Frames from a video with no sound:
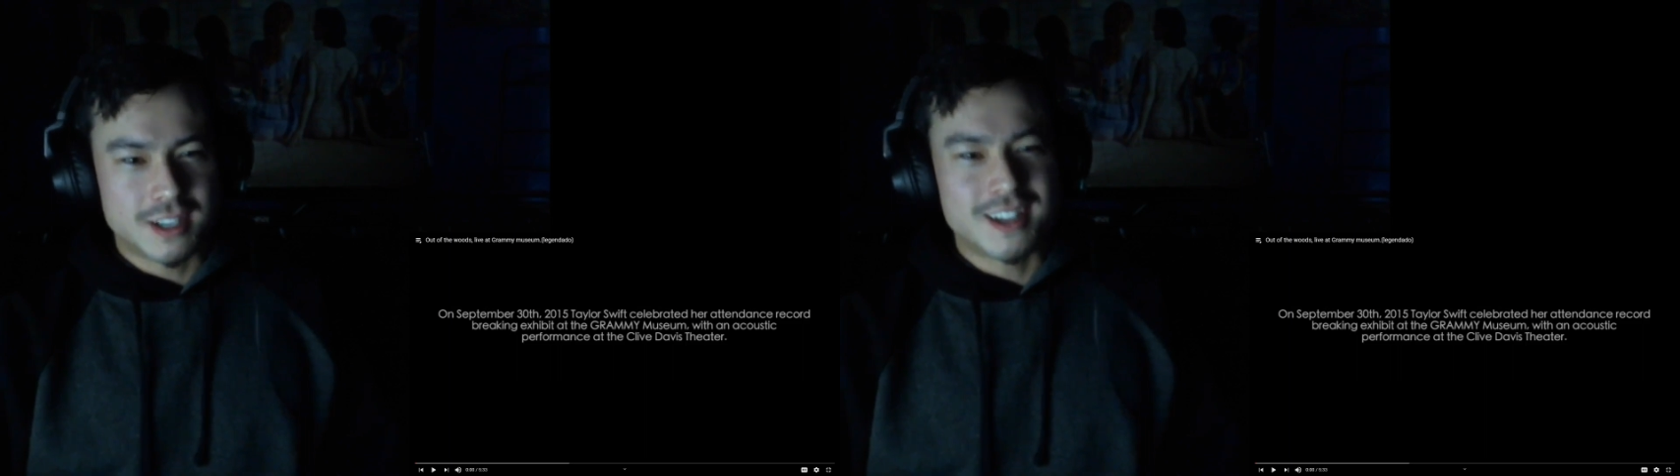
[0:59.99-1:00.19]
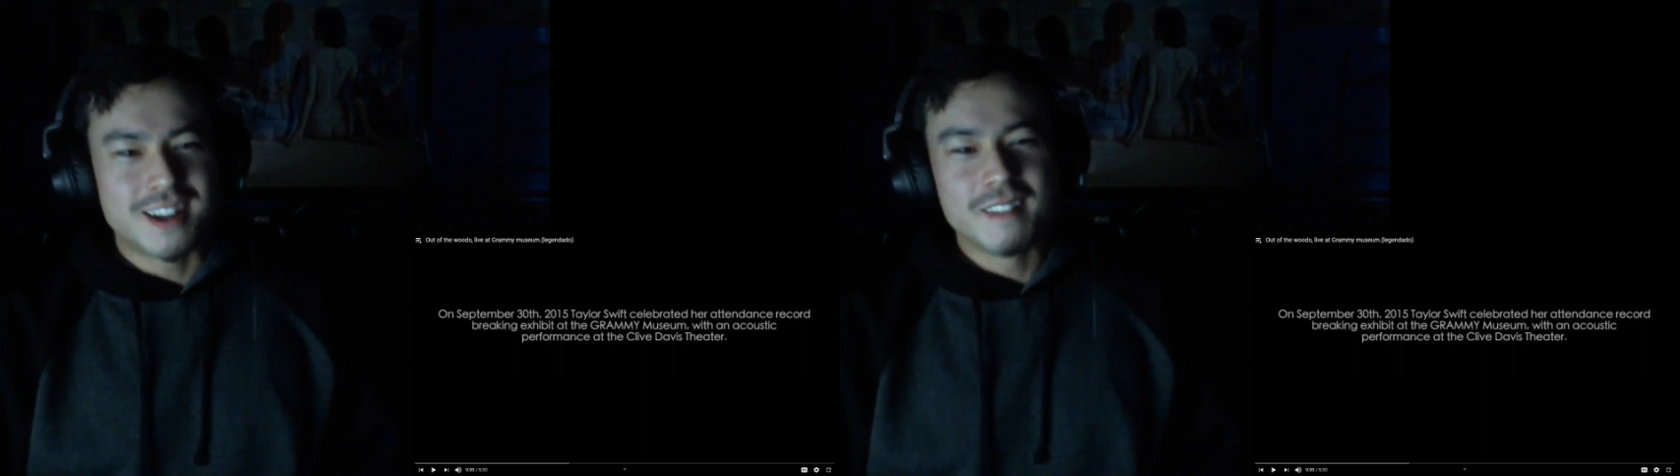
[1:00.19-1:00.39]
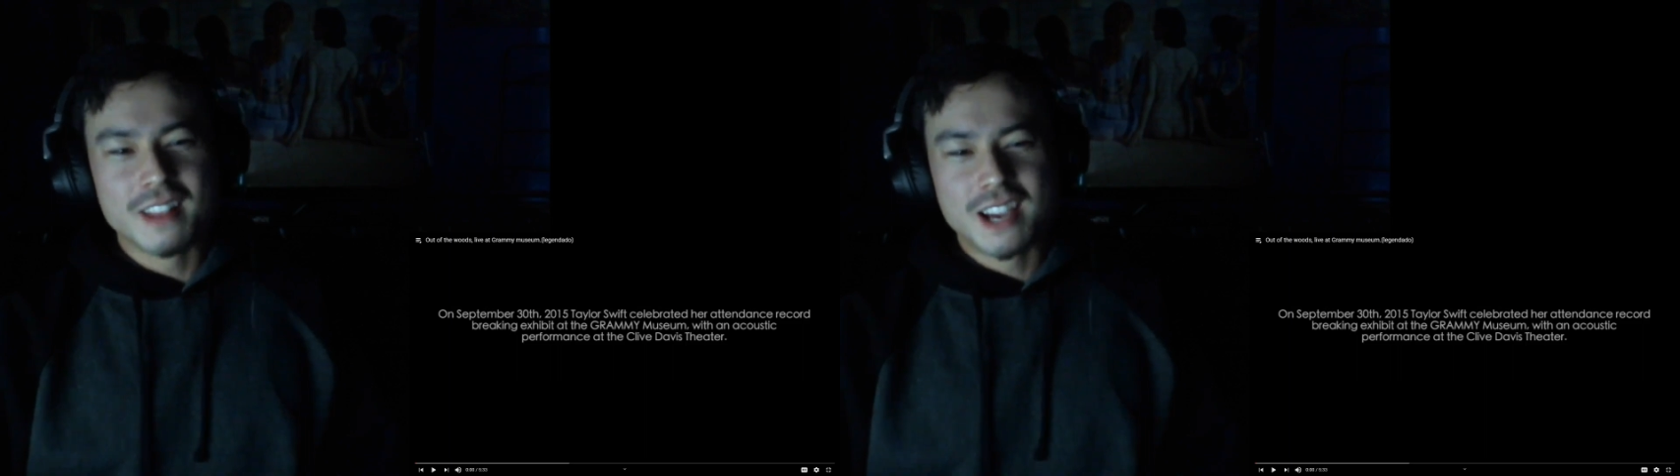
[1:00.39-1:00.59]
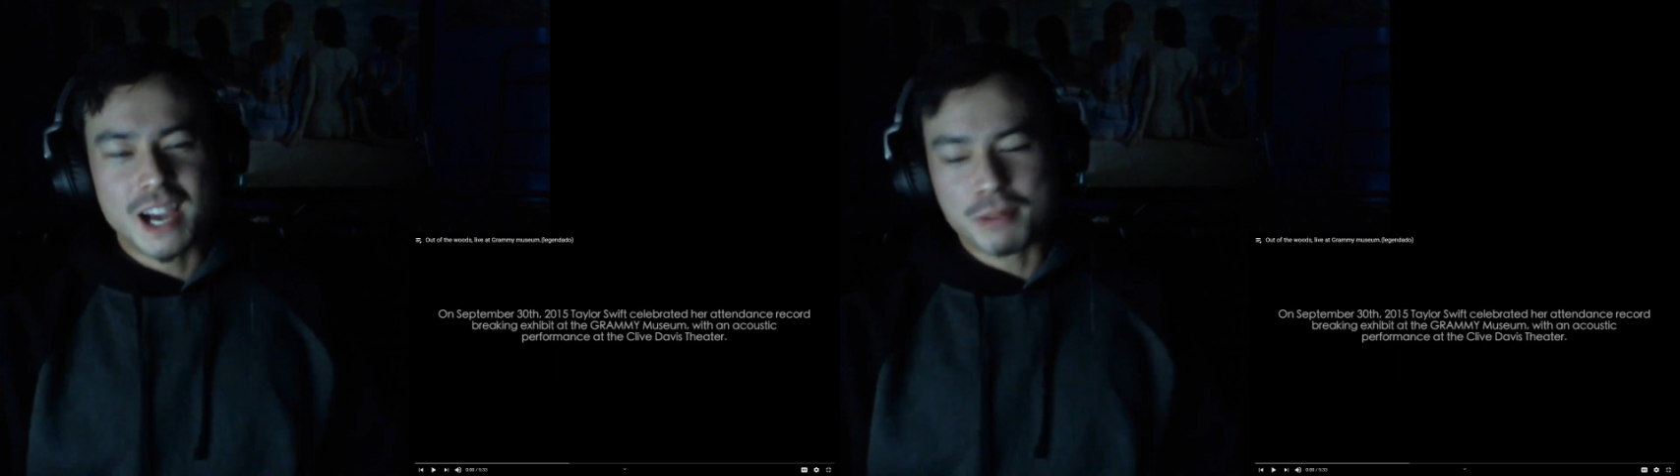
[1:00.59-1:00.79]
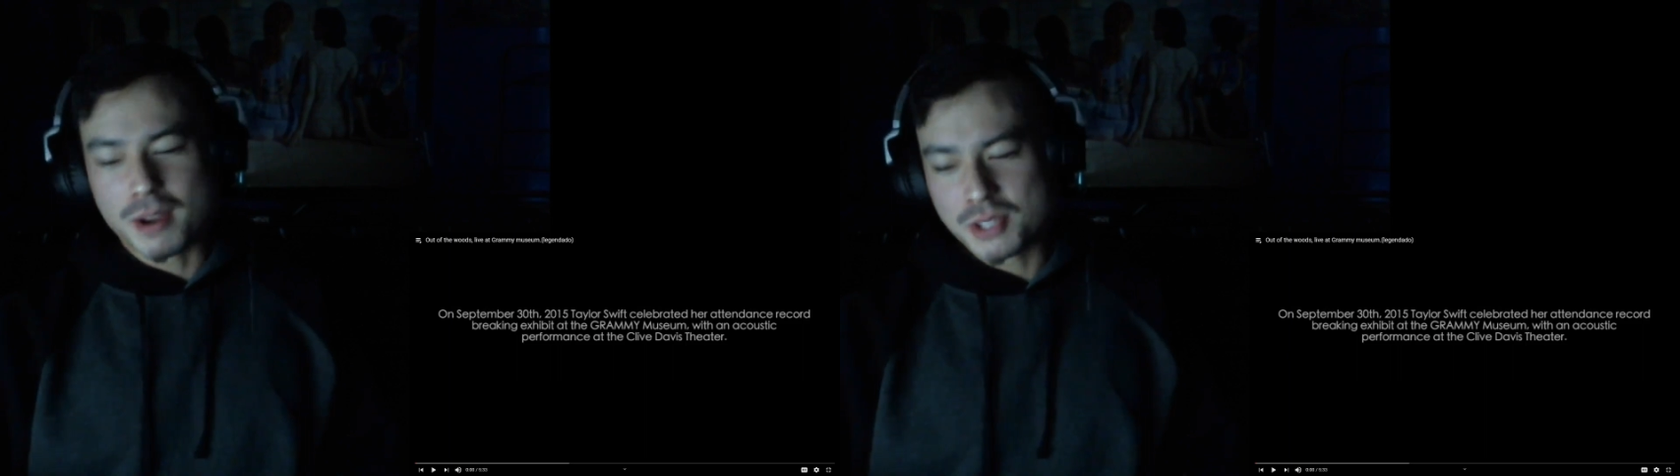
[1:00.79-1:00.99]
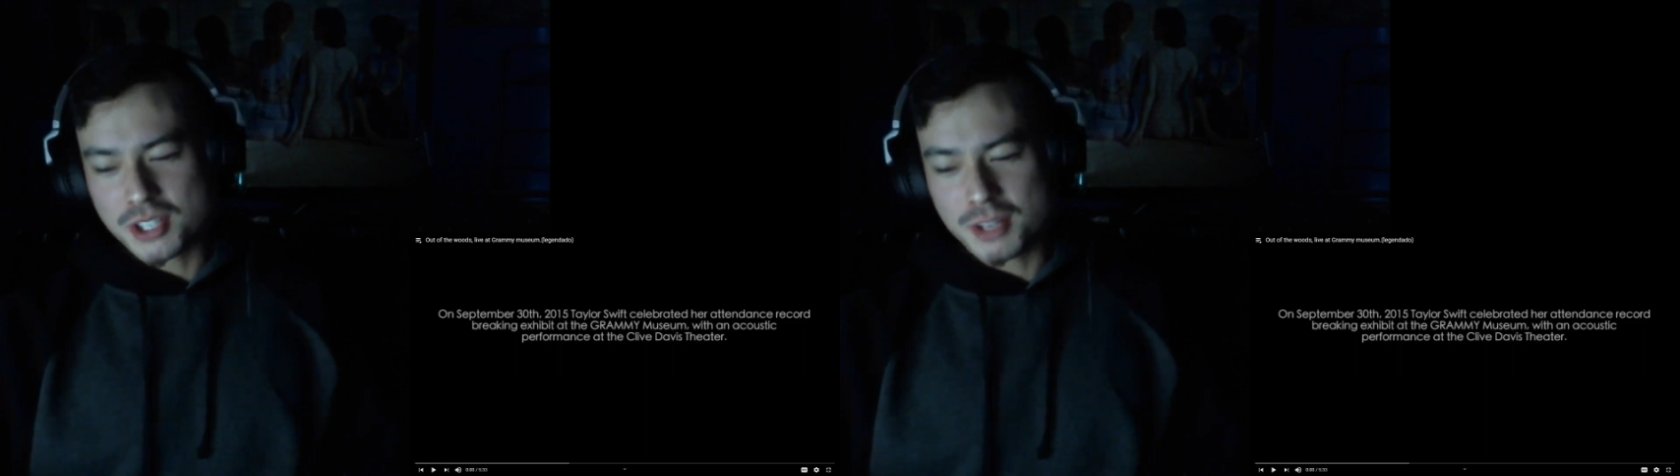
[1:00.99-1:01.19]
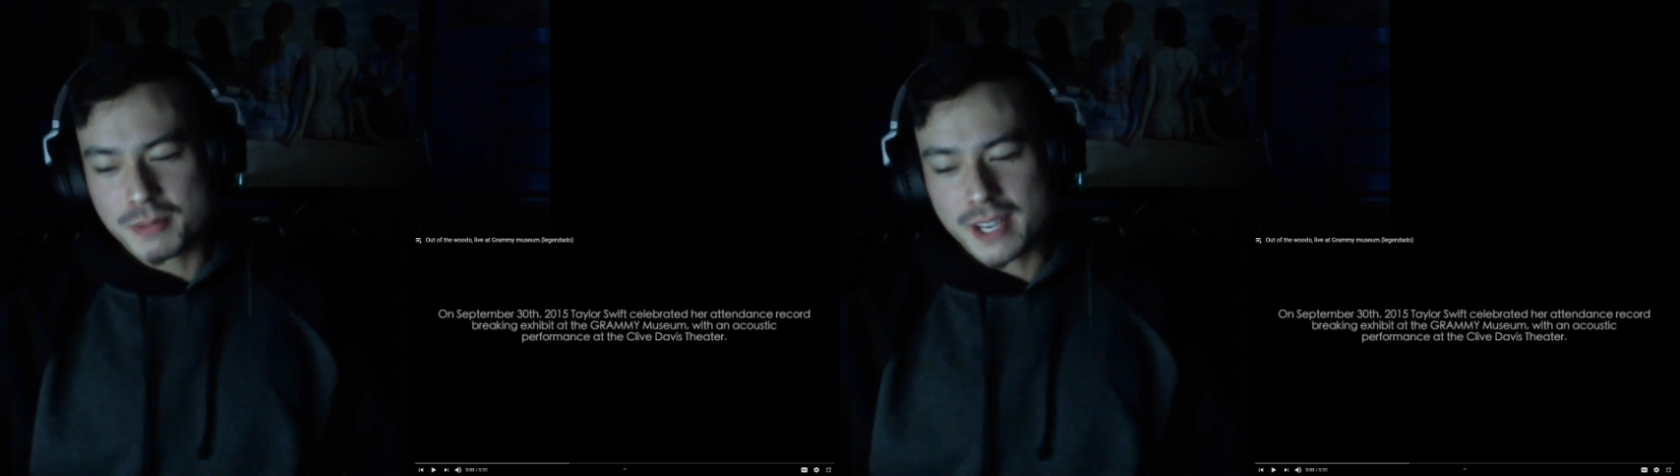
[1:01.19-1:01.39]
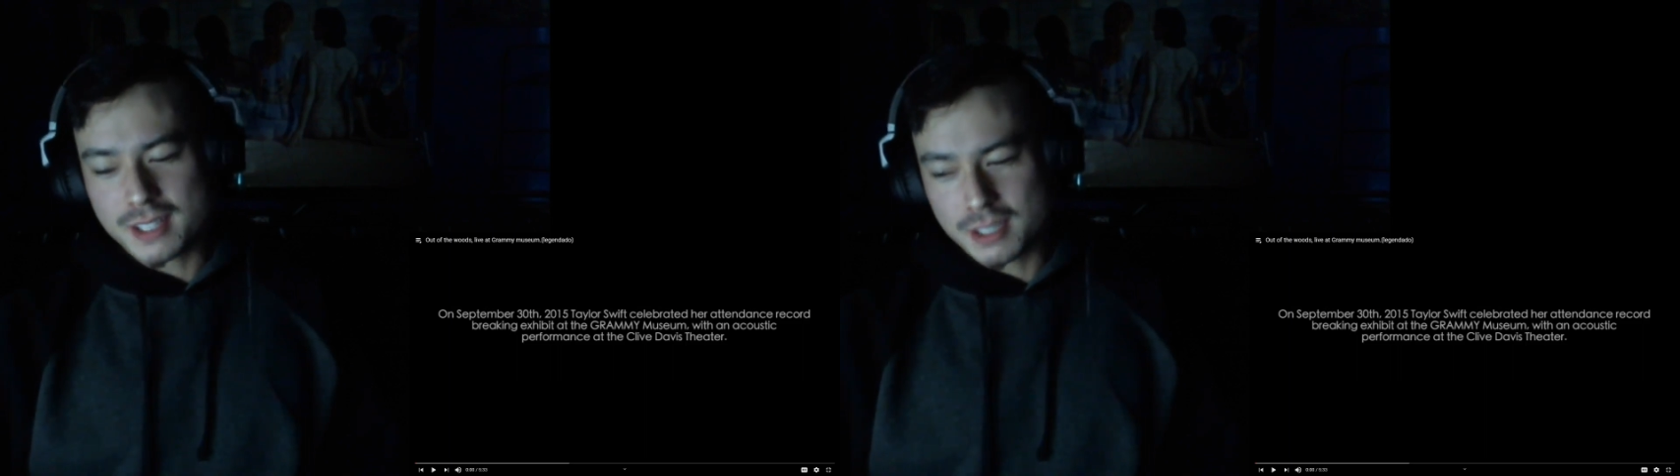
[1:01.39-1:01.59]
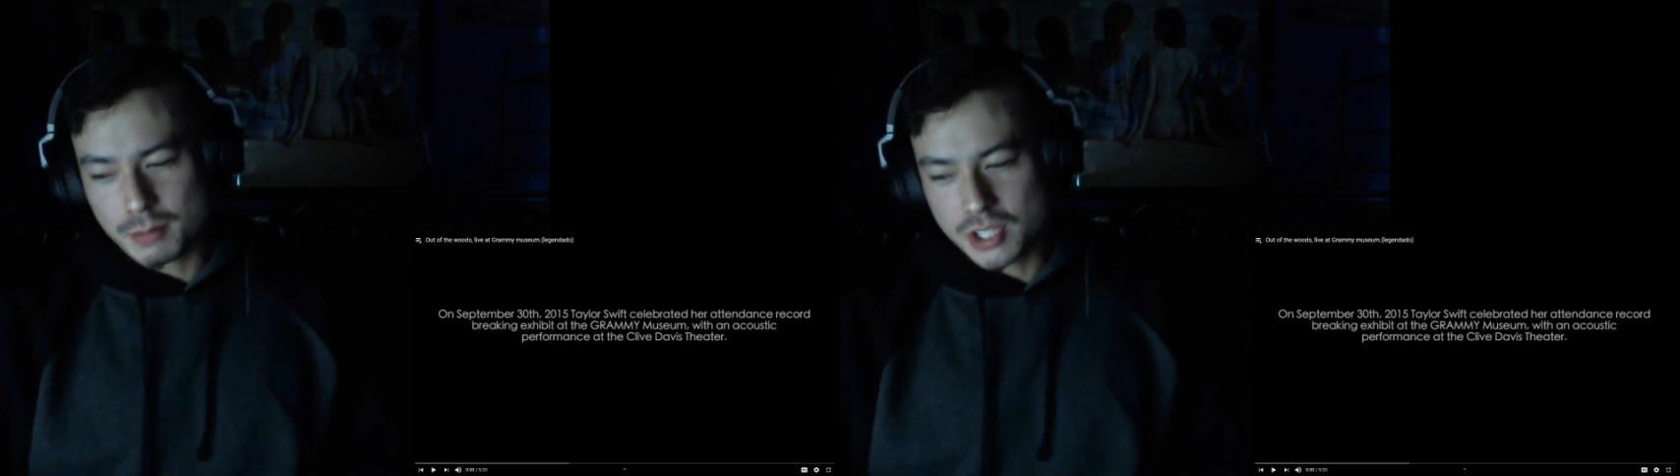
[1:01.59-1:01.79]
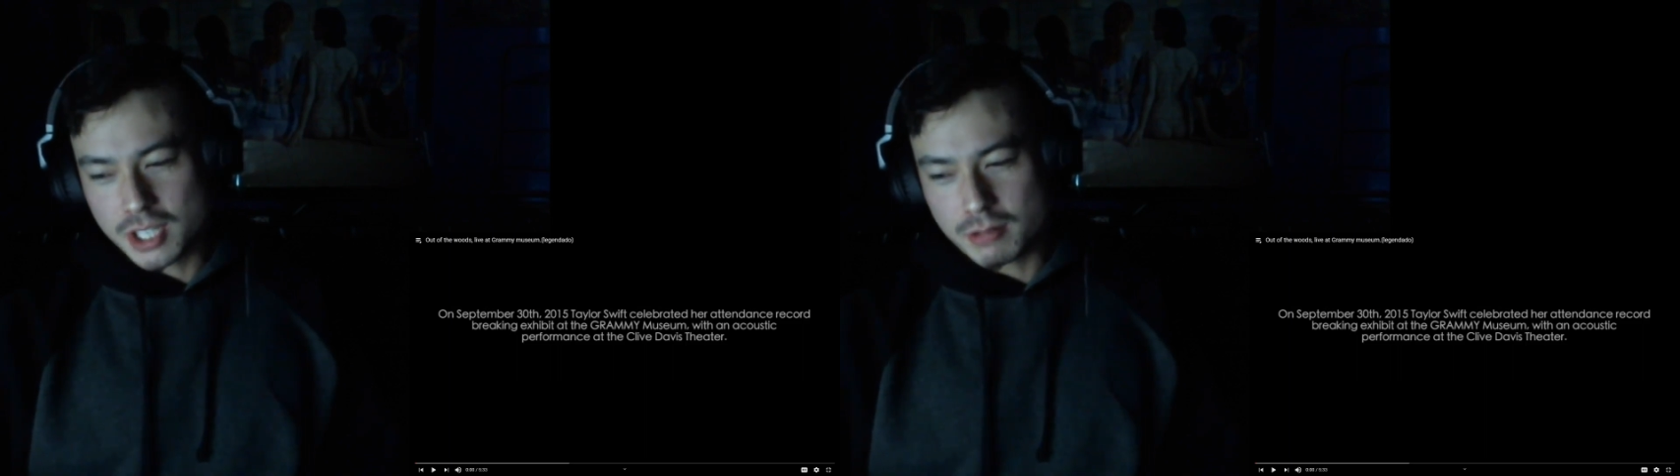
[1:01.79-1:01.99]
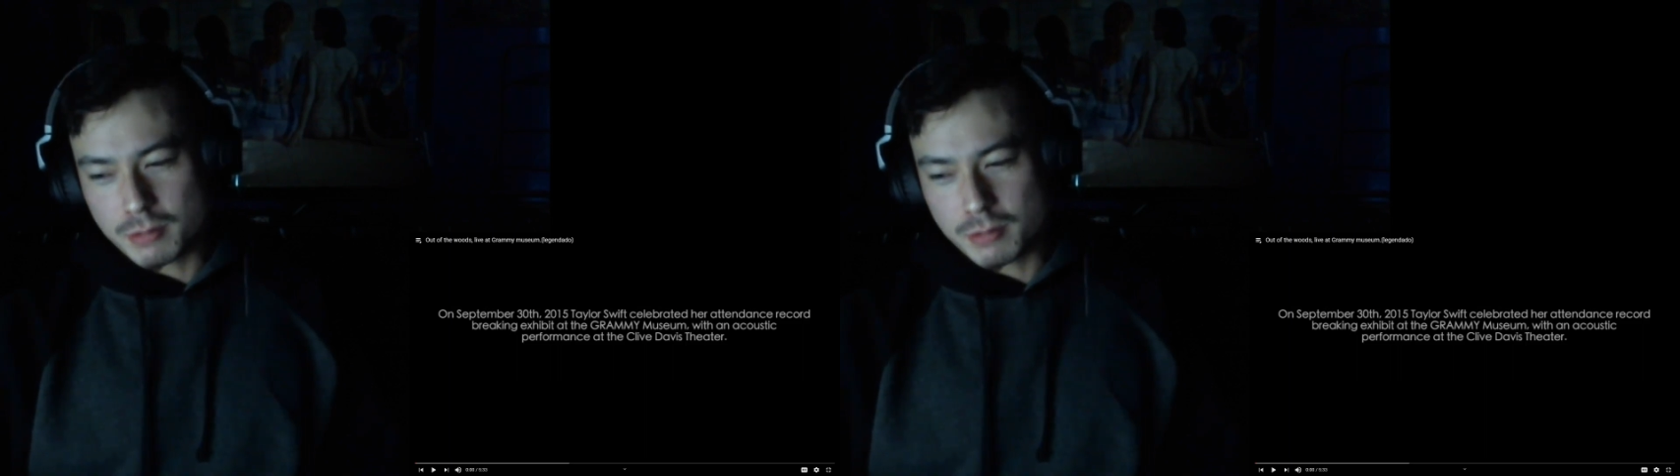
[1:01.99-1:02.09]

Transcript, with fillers: I probably should go back and double check